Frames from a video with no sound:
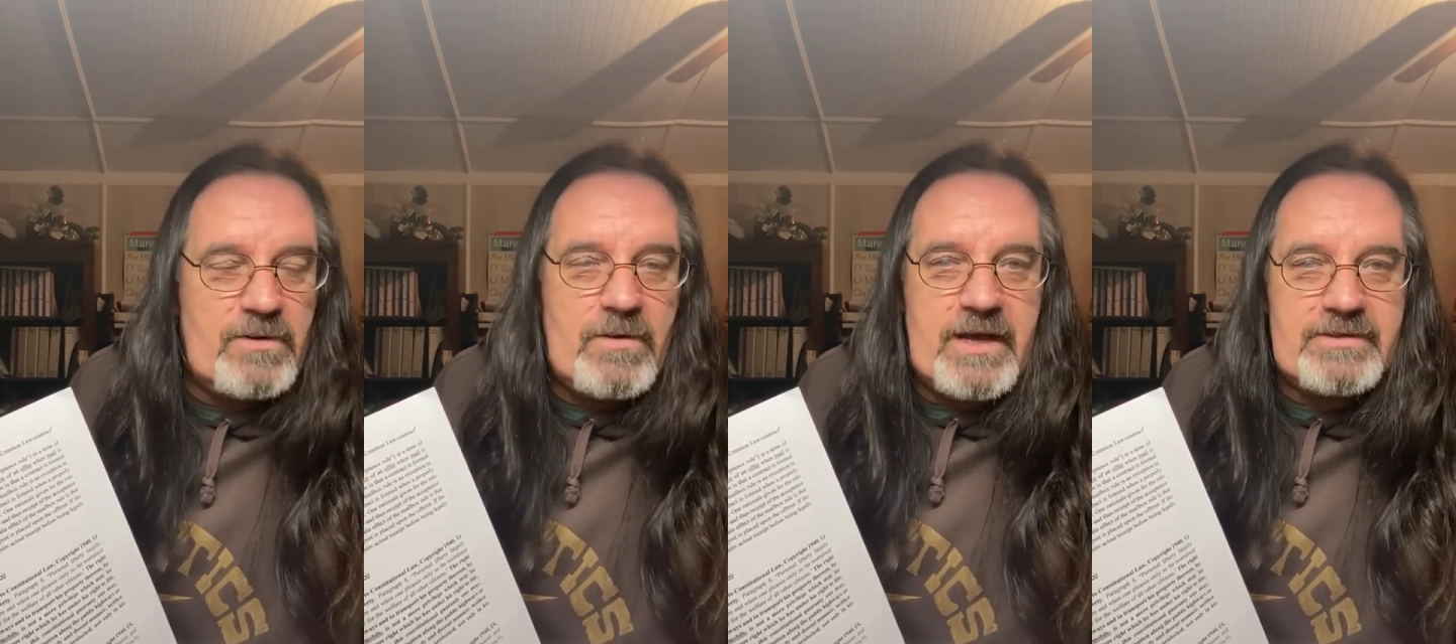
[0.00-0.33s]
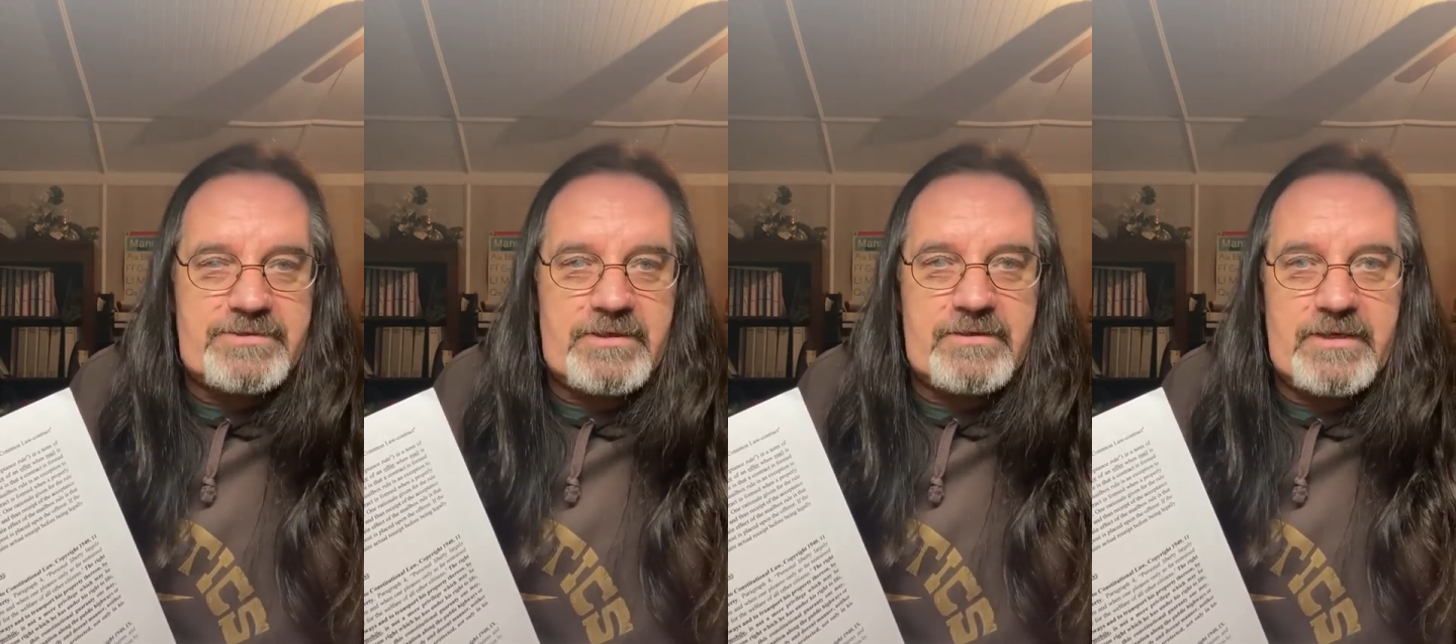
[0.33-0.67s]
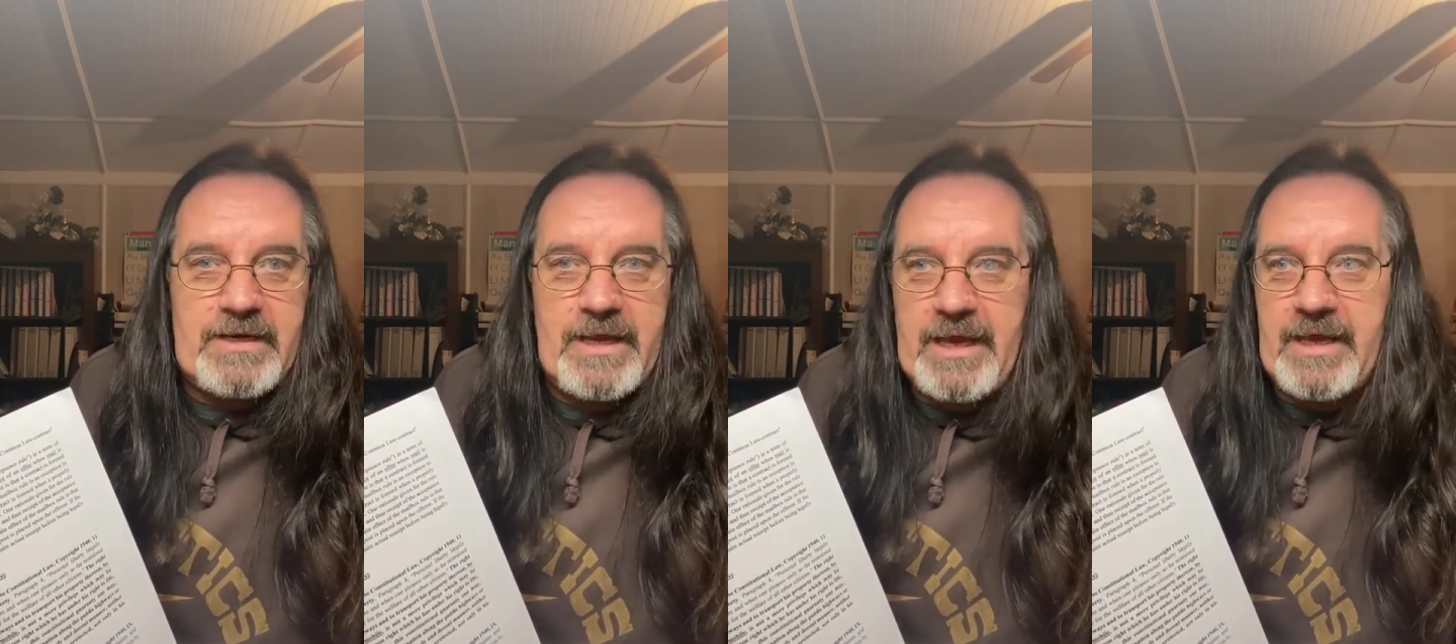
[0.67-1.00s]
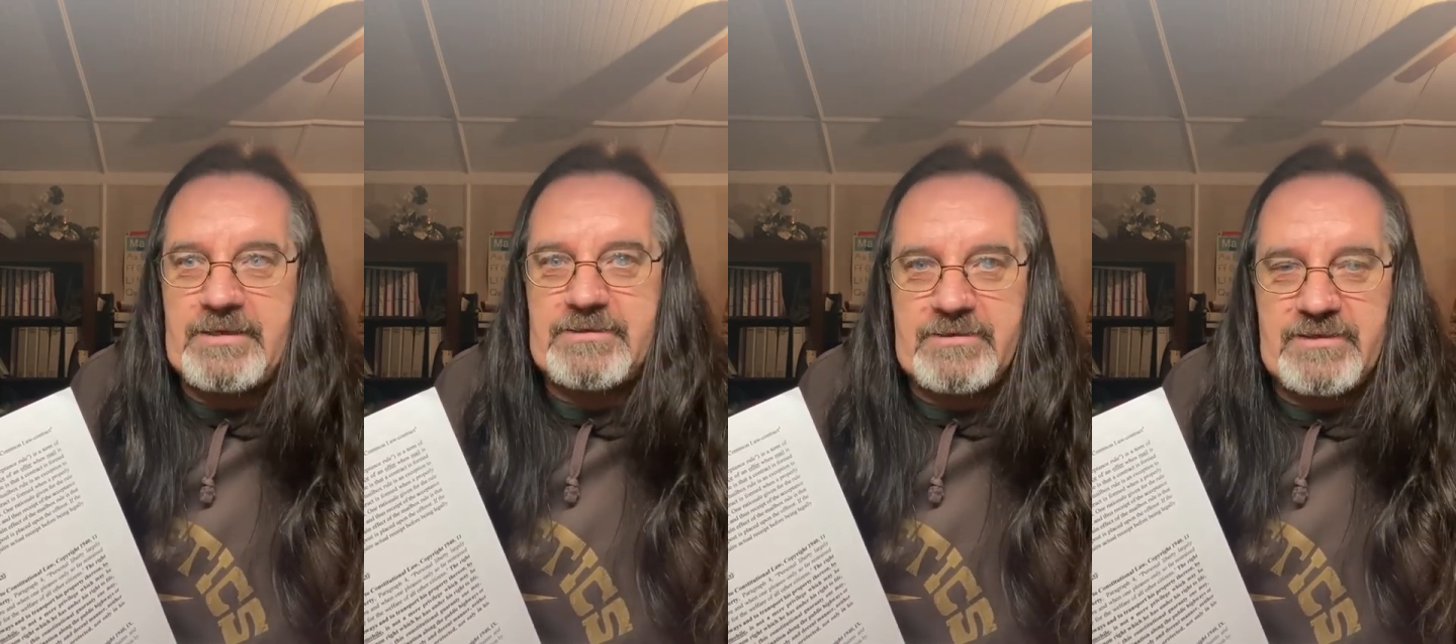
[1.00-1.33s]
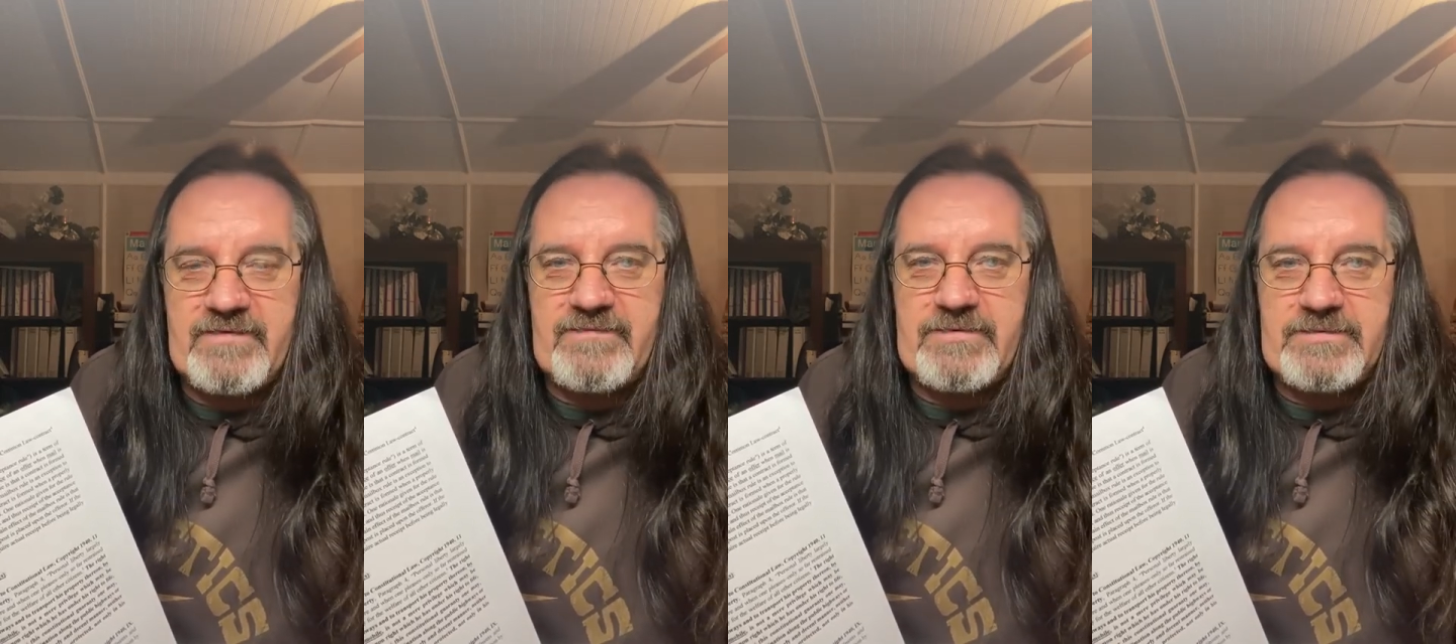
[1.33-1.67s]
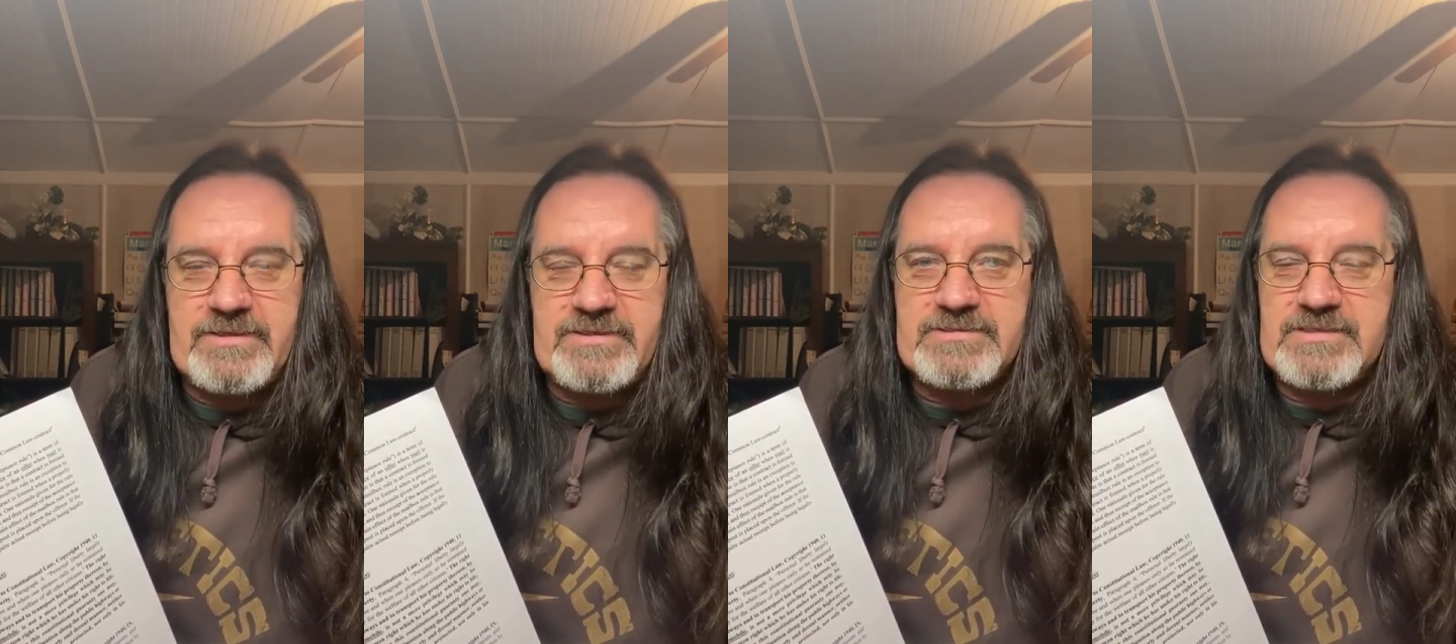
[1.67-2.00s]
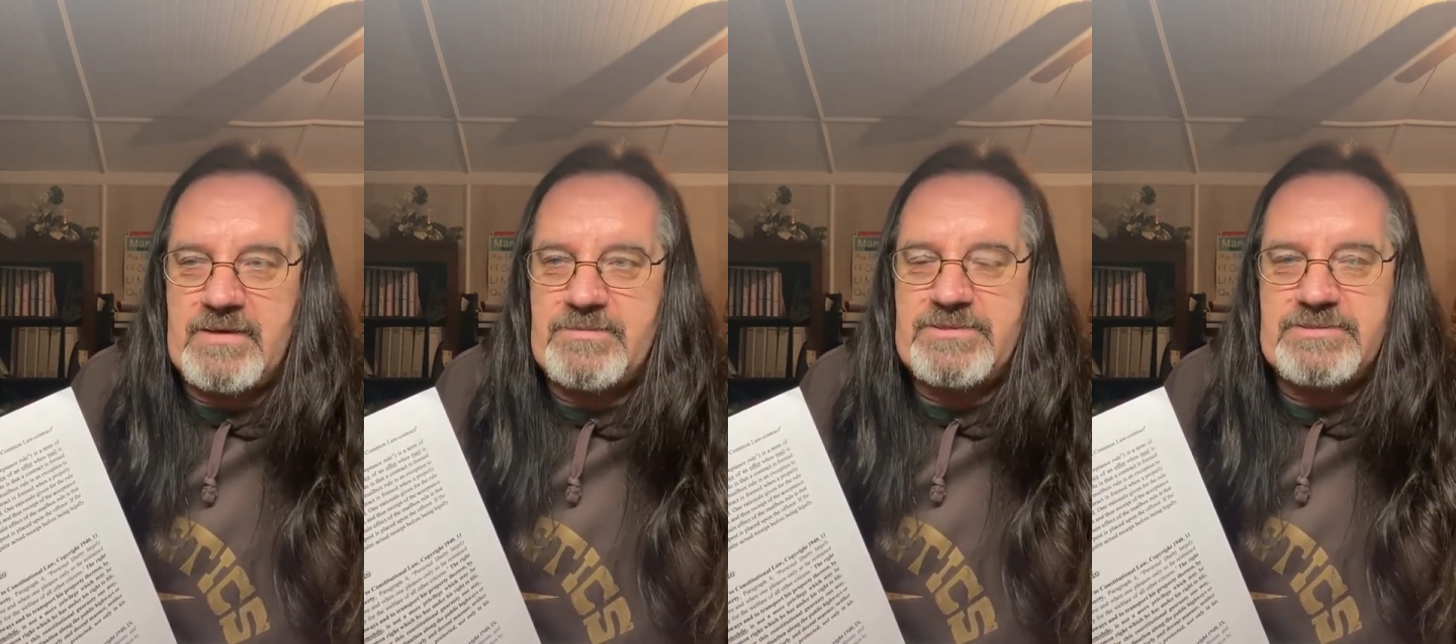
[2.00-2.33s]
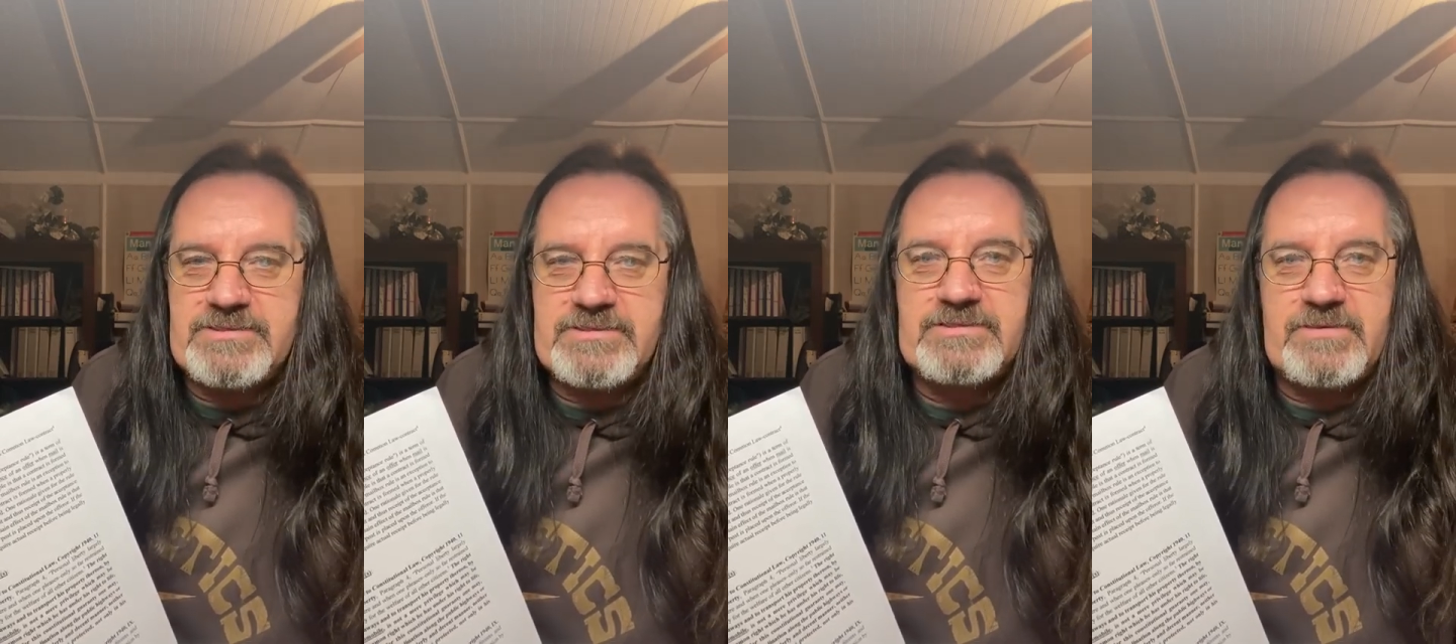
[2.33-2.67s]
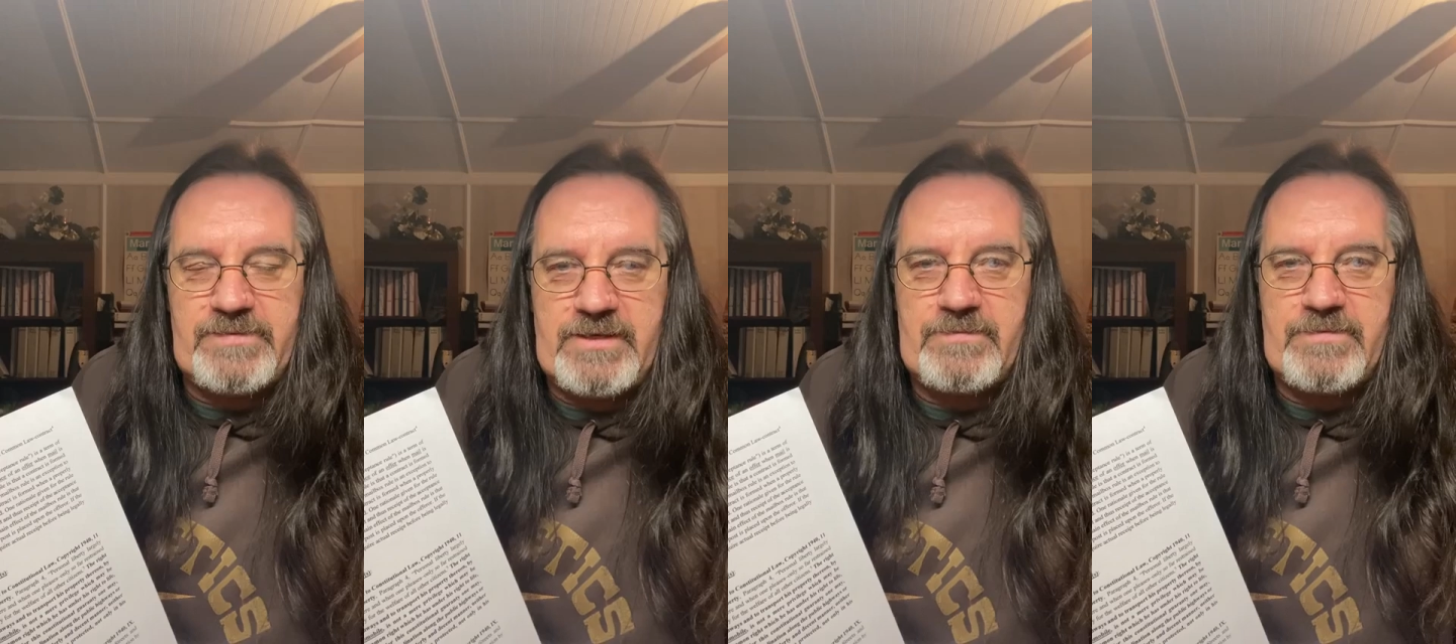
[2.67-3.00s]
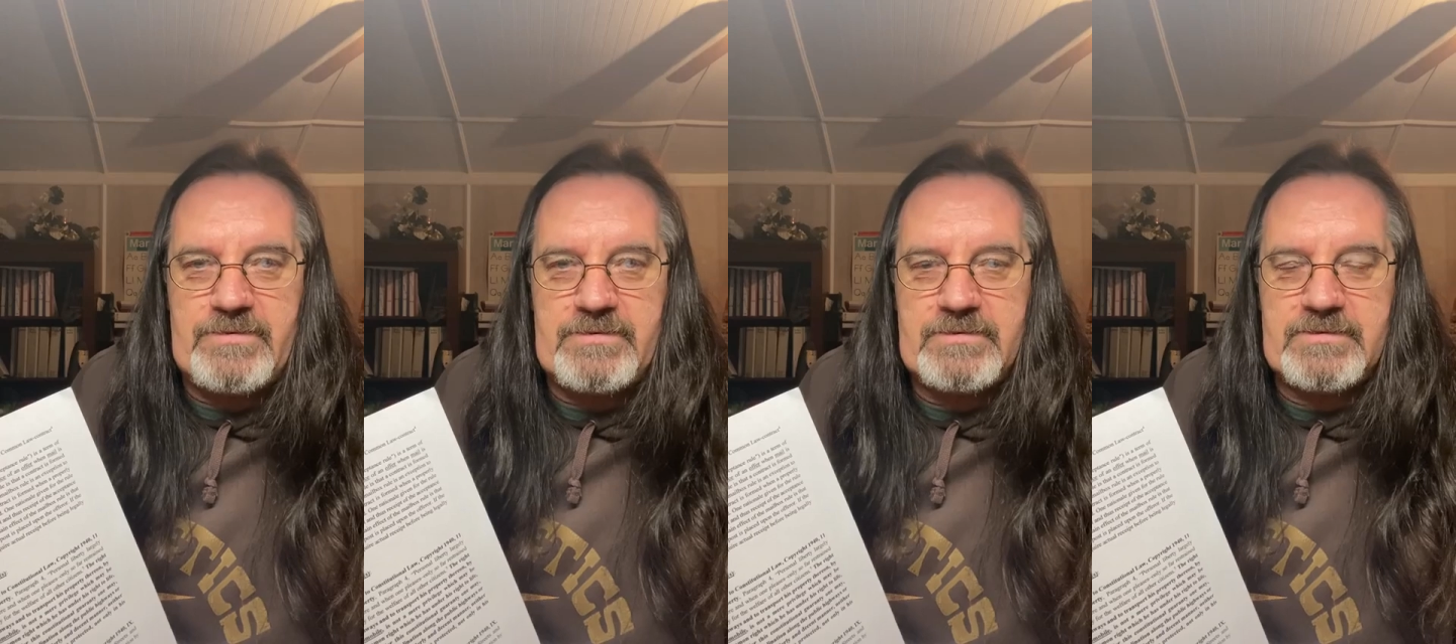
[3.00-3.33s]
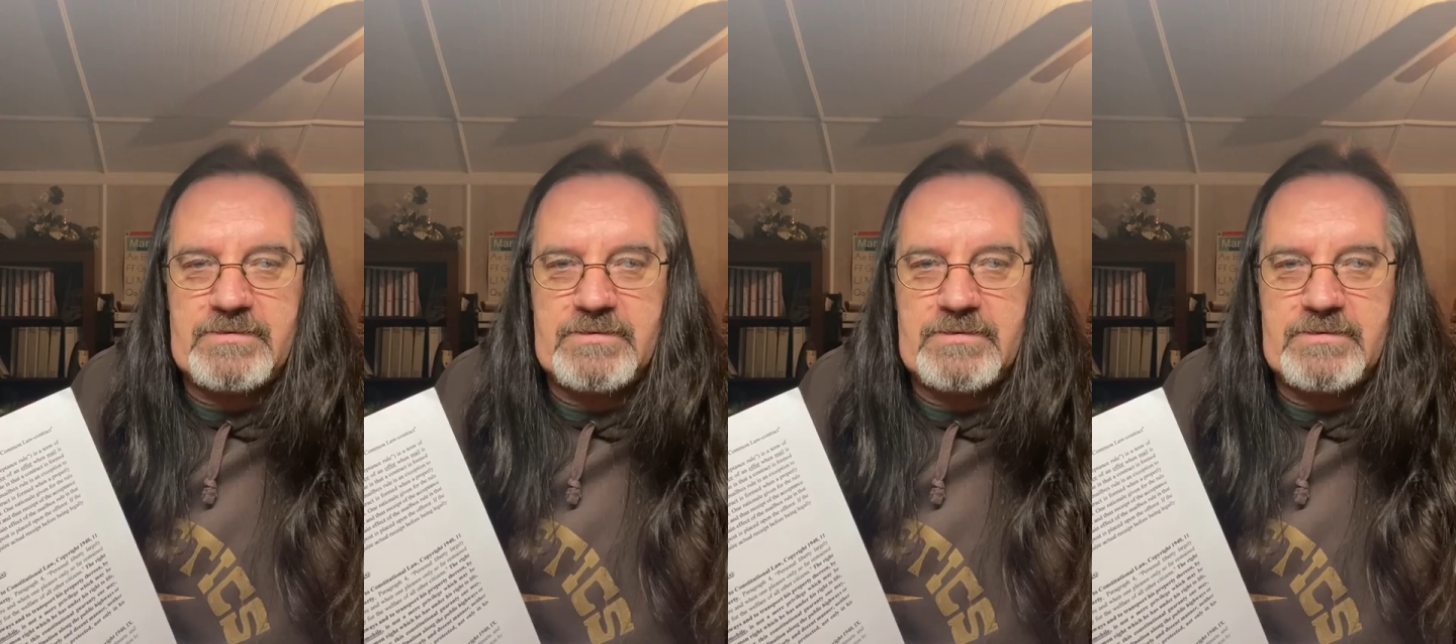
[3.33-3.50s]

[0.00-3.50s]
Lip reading: go out there and hand deliver these summonses to people?